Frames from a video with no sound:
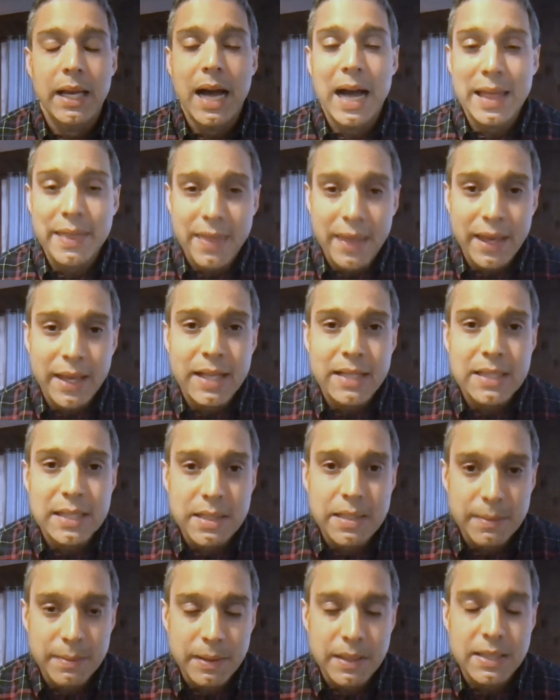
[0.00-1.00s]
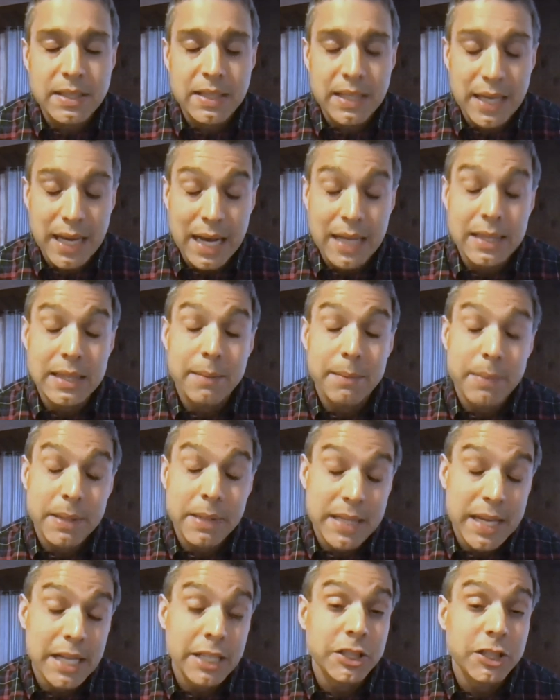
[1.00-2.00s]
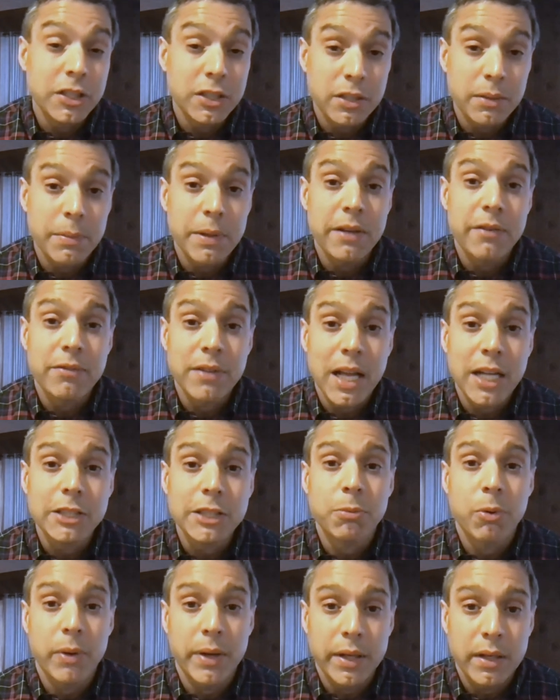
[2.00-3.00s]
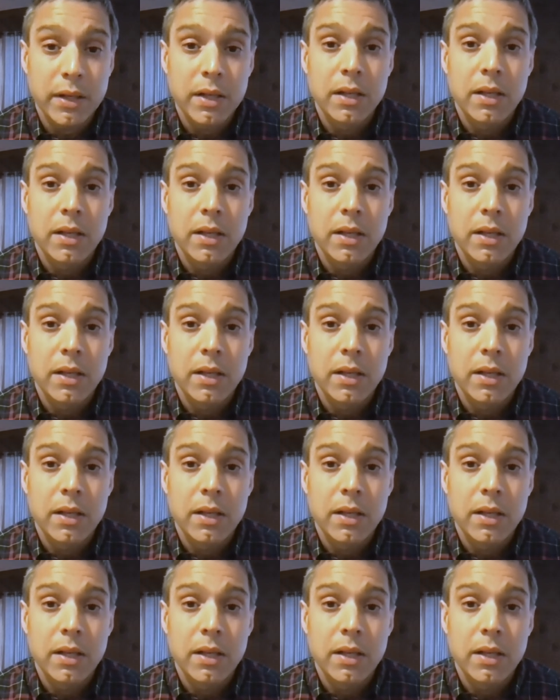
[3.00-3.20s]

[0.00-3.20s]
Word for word: I think it's got the potential to be a flashpoint.